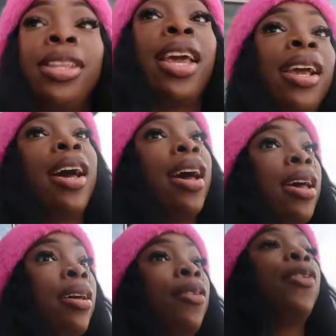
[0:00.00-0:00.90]
to thank
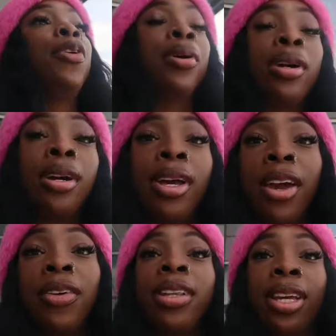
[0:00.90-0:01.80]
God for
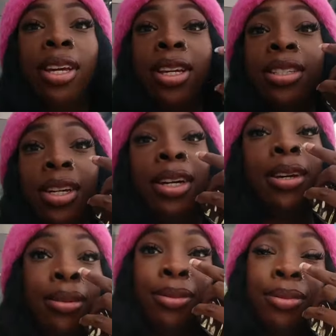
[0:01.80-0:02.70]
everything he's
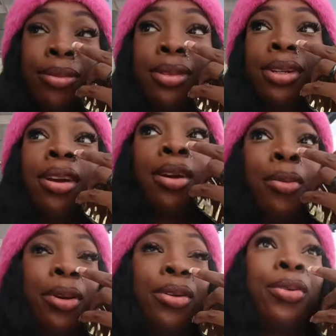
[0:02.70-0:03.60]
done
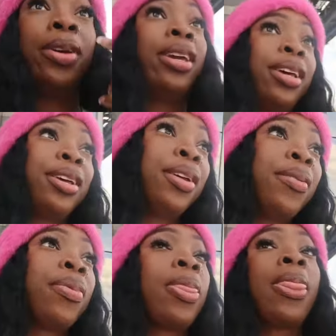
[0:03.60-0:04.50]
real quick.
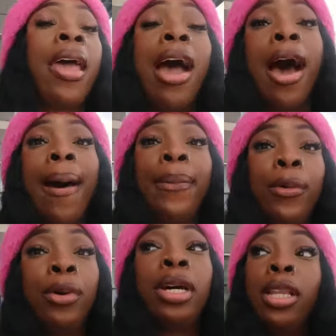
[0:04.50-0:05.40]
I'm
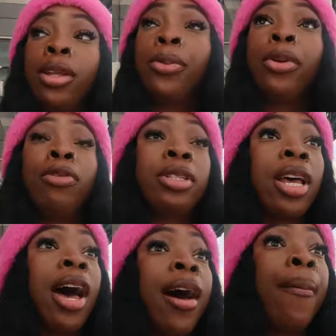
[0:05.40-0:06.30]
on the
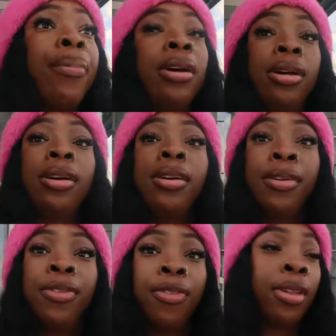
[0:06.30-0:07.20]
rooftop
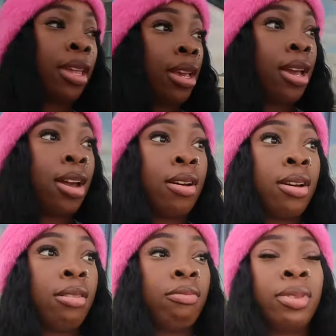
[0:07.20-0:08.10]
of
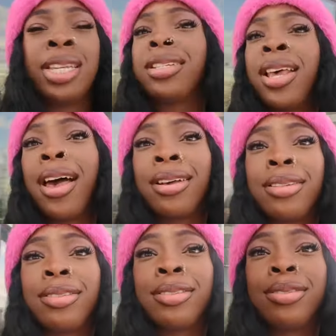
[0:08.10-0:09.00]

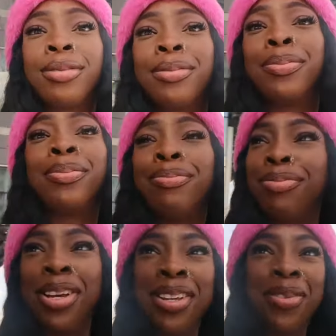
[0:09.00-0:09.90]
TikTok's
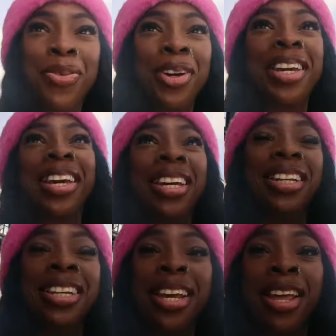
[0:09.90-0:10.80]

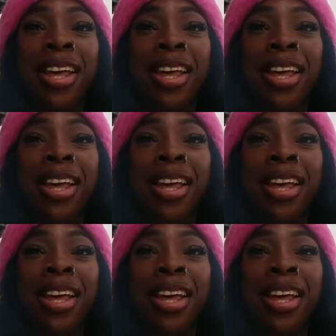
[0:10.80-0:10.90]
freaking